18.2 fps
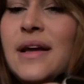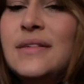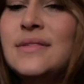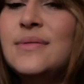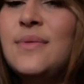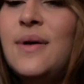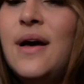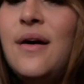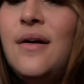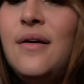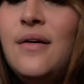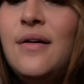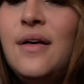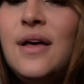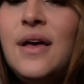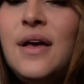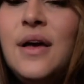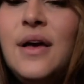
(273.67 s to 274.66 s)
as well.
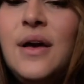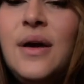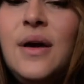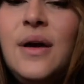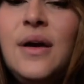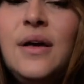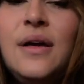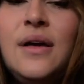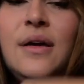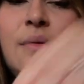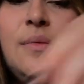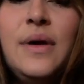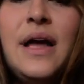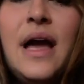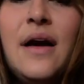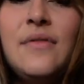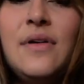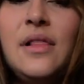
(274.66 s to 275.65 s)
We
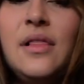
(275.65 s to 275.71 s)
have a